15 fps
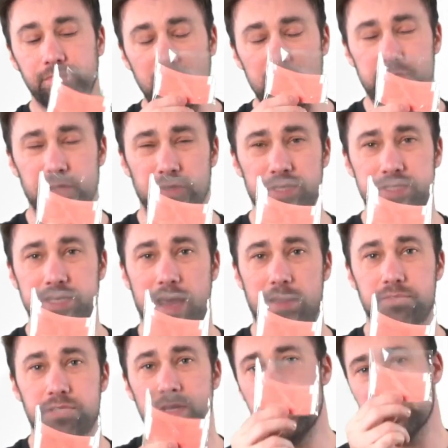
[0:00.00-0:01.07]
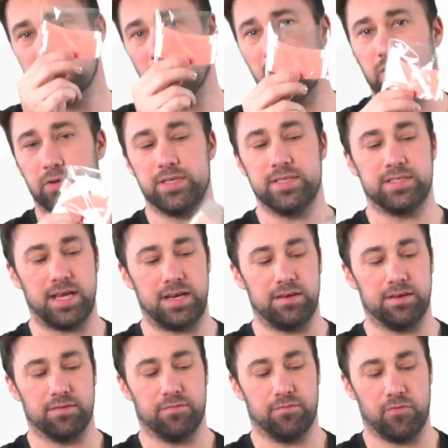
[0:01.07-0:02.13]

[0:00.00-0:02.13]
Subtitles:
you got the tapes. So I got these sent